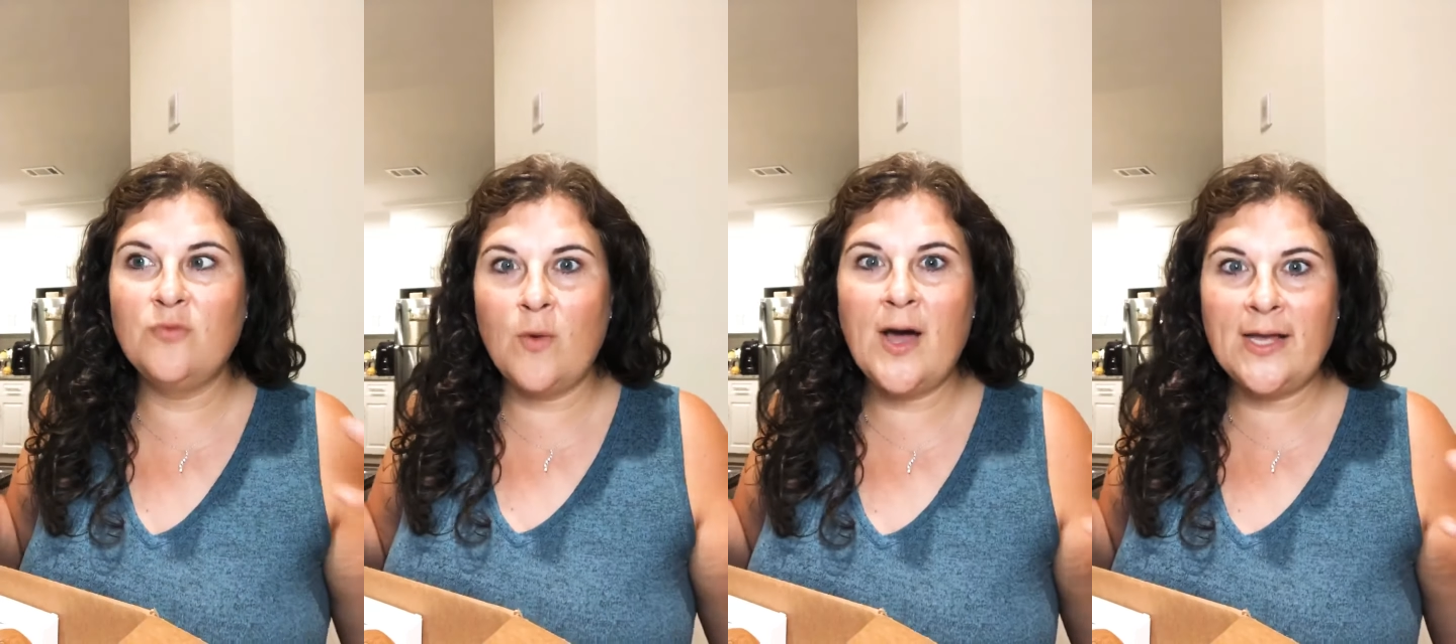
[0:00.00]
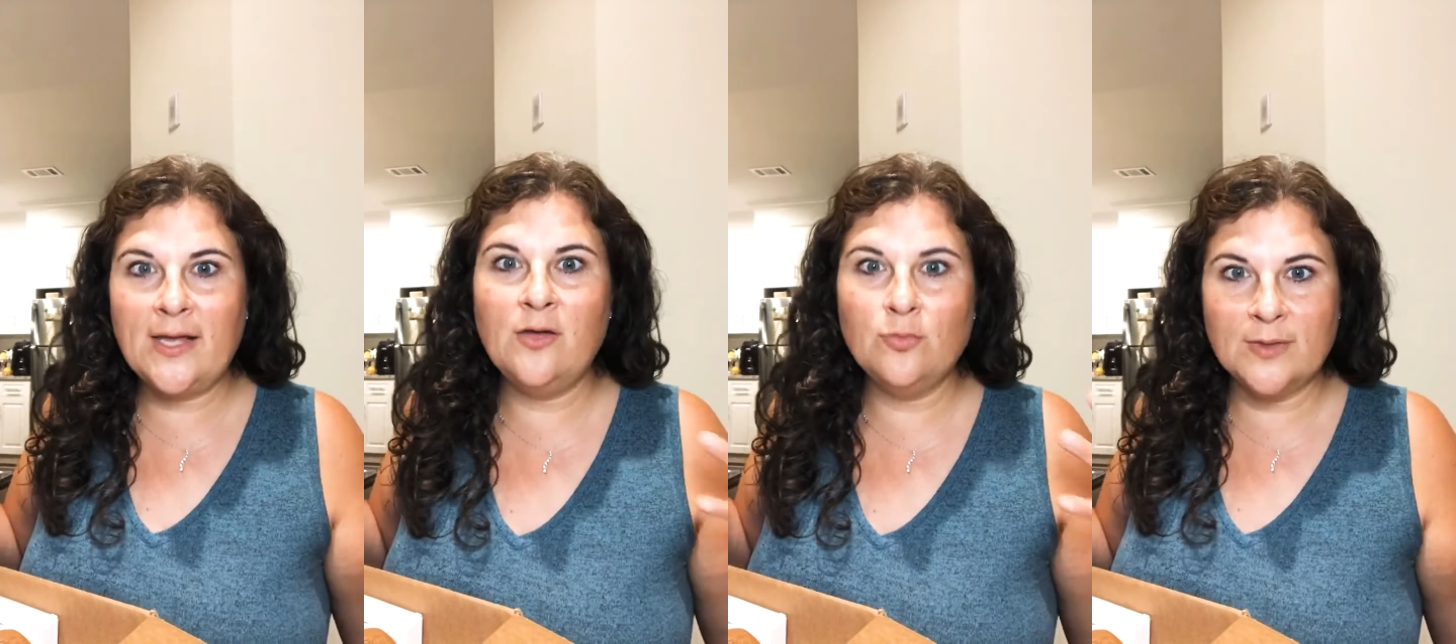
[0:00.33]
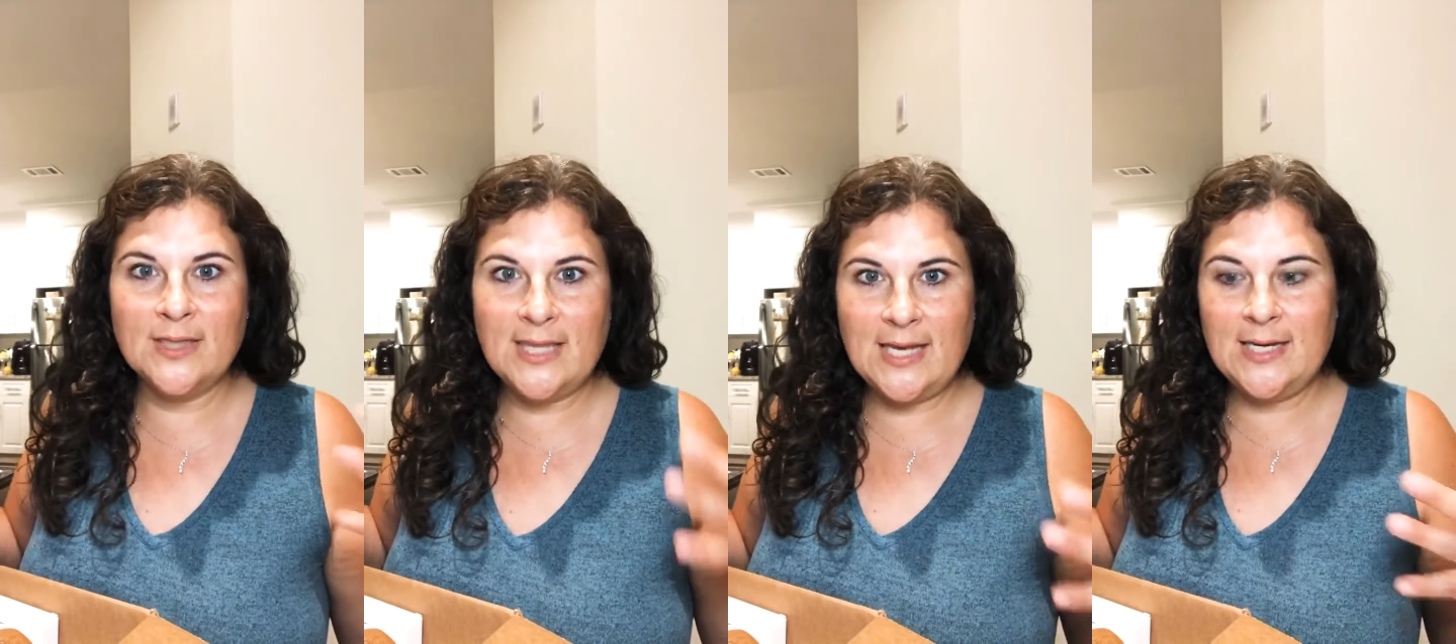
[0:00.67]

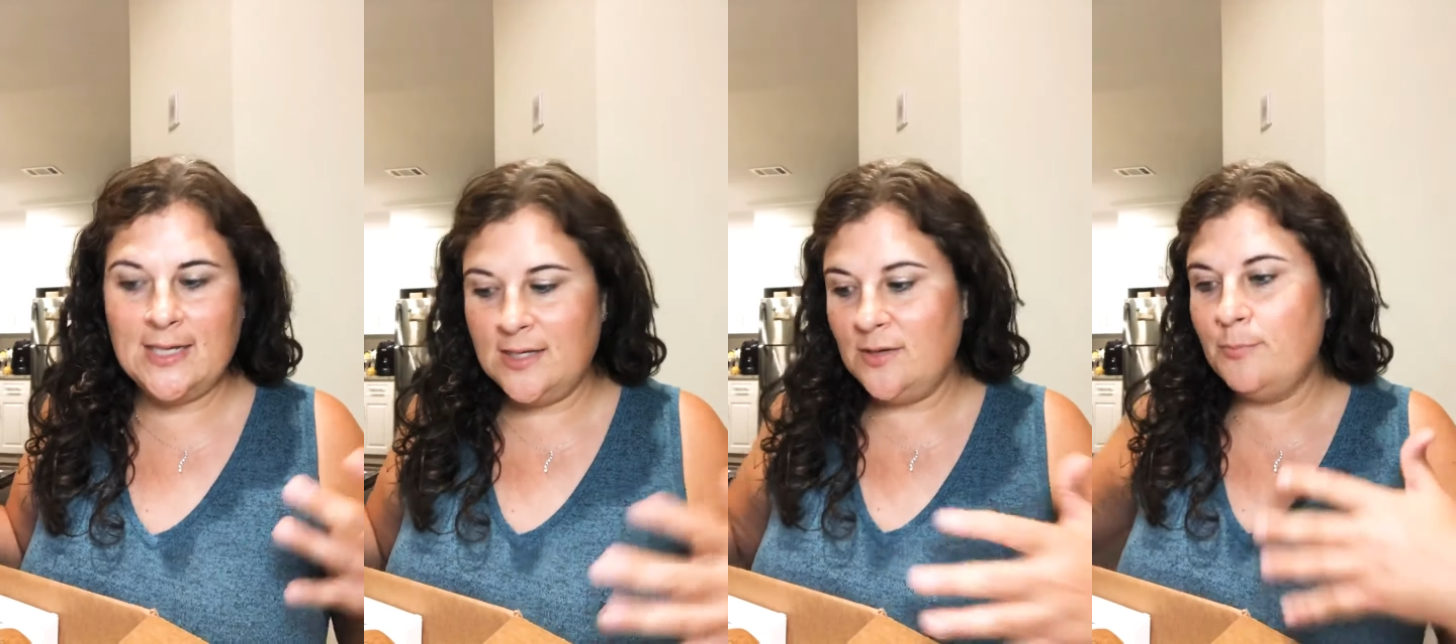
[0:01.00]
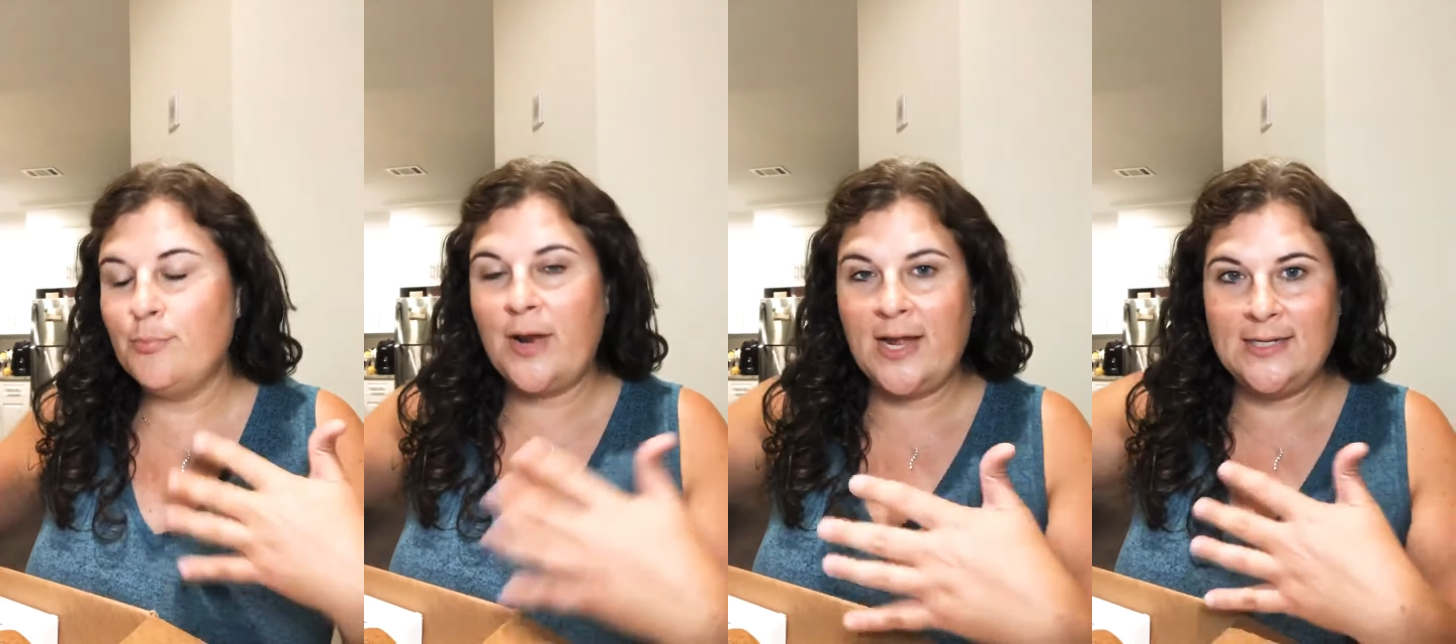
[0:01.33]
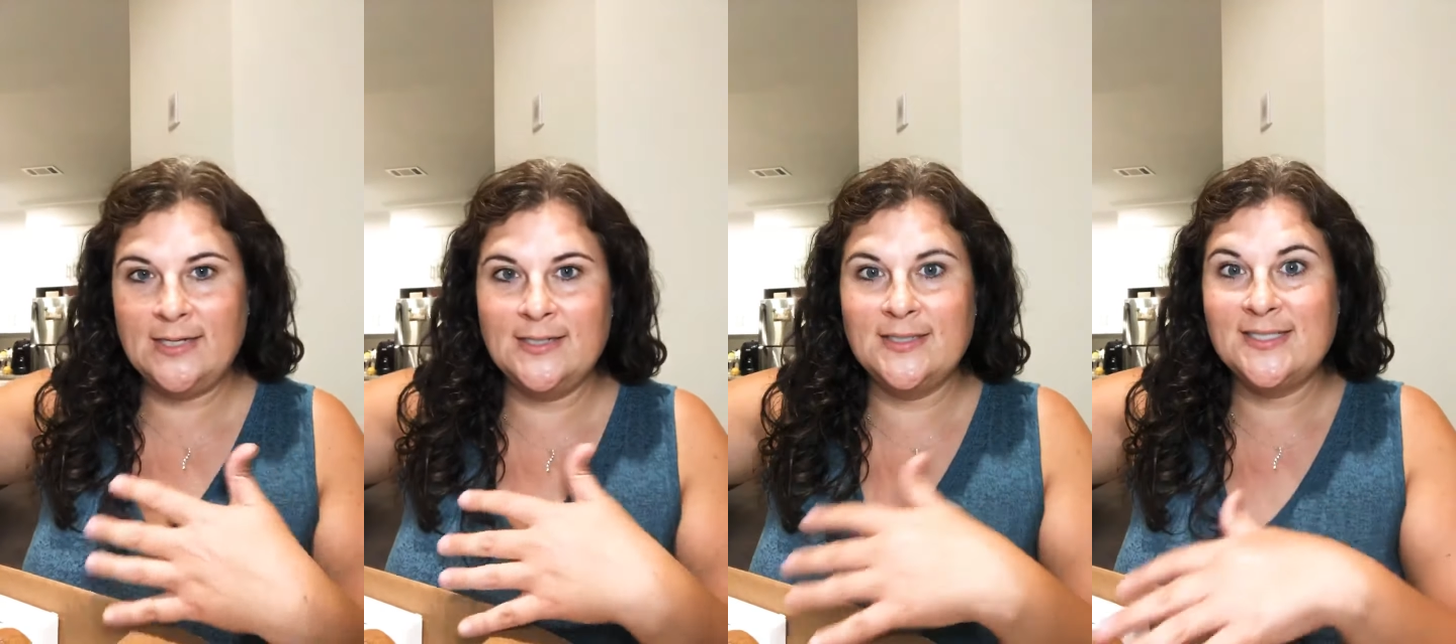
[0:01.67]
Wild-related
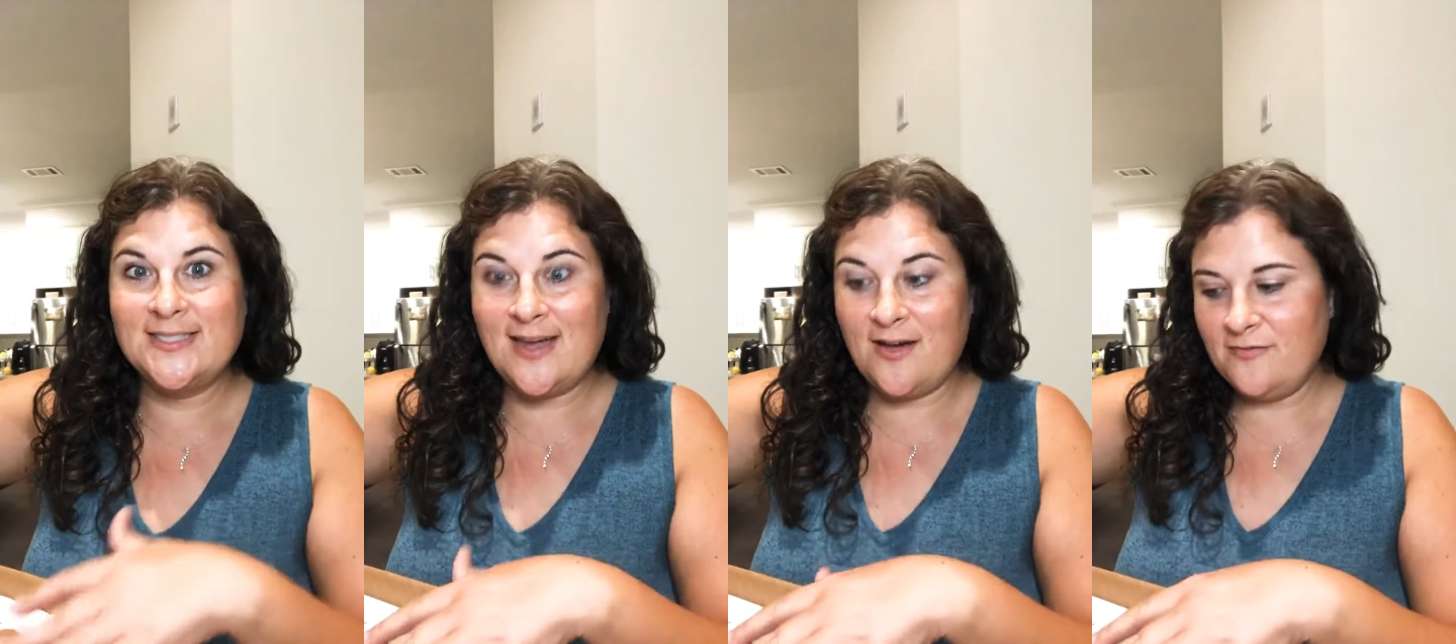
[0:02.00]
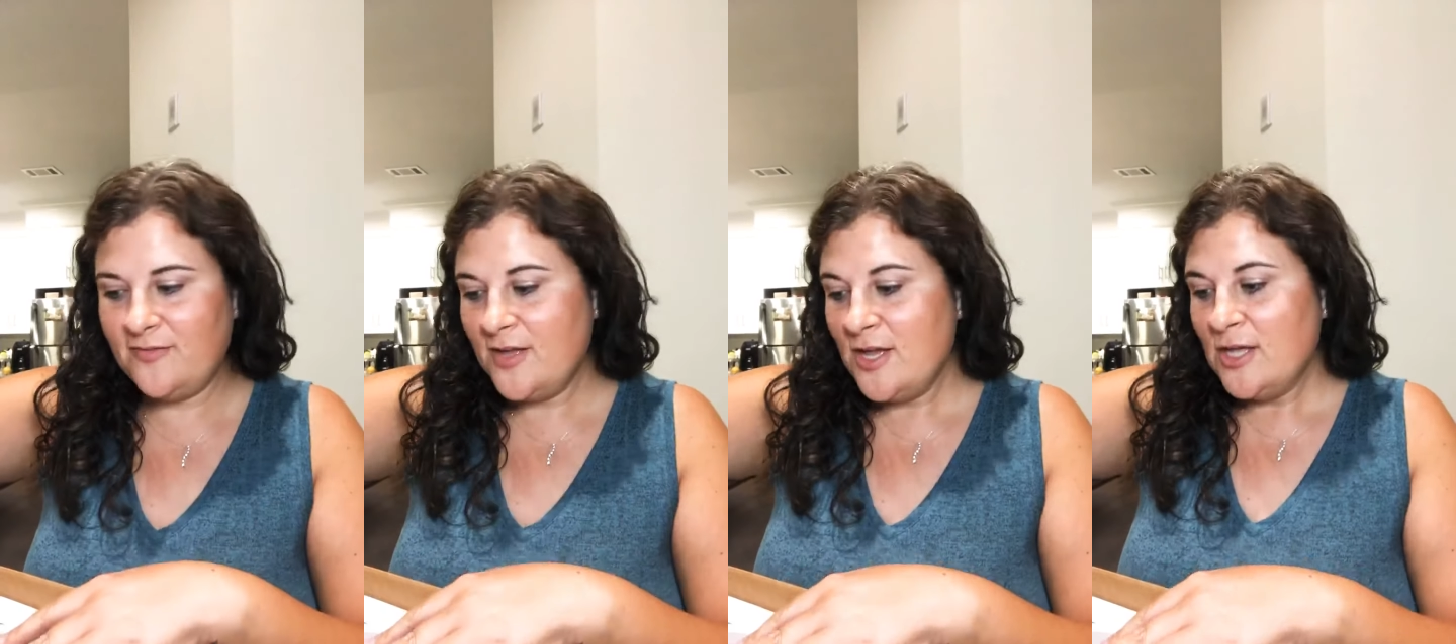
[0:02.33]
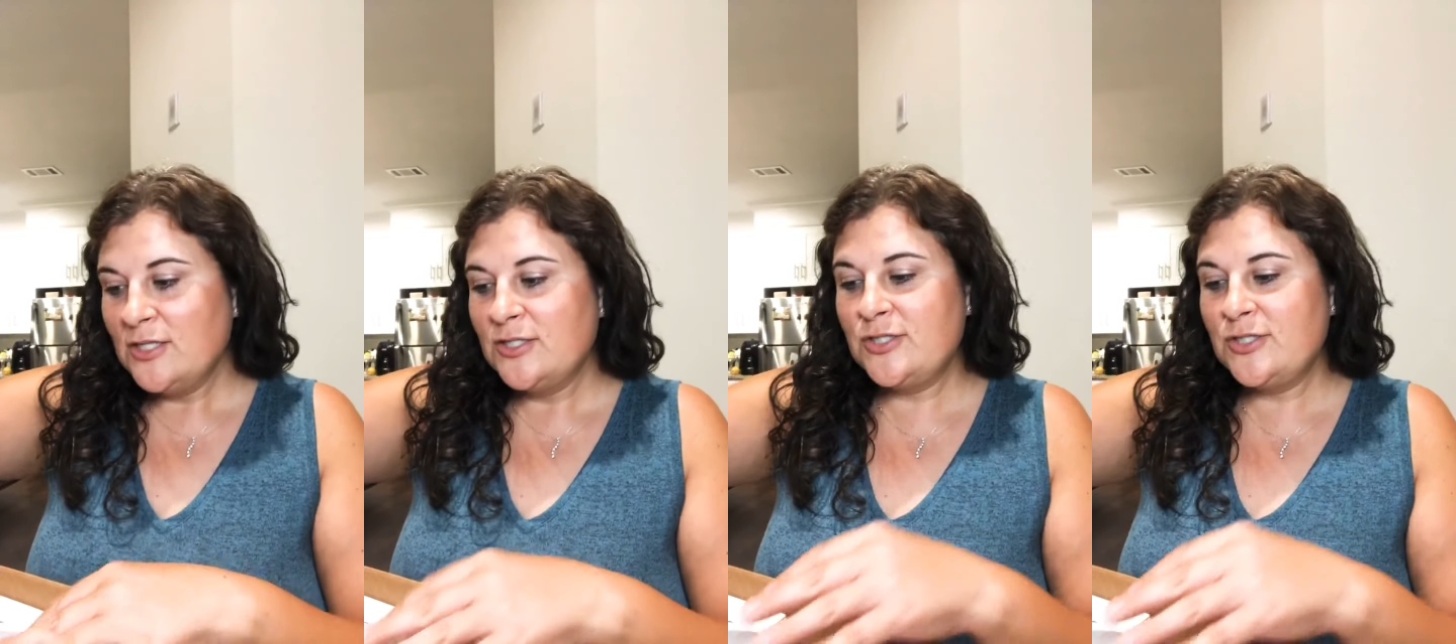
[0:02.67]
branded stuff.